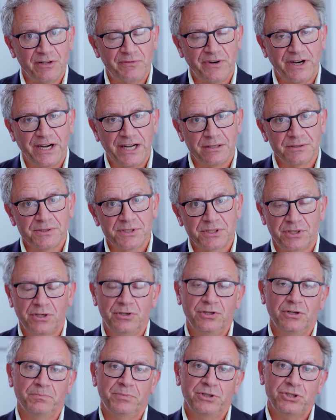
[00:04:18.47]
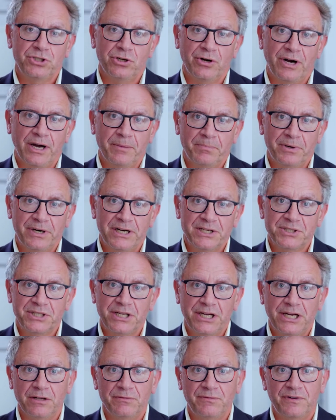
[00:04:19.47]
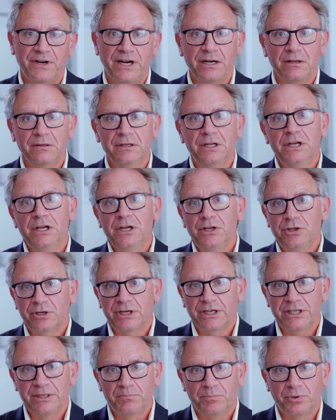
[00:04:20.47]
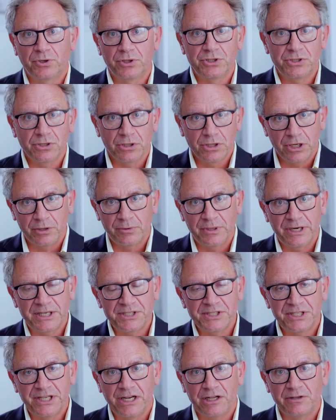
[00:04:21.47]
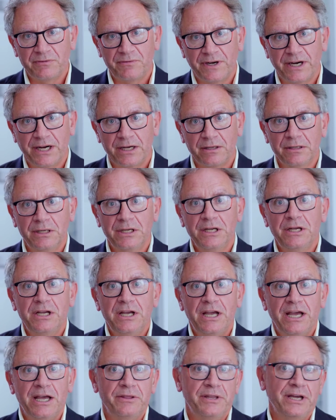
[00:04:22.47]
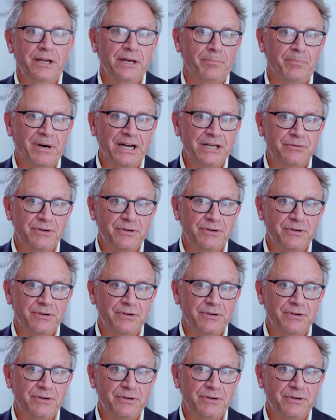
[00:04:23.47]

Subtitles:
files. So you'll put your upper STL file. You can import your lower STL file, and then a bite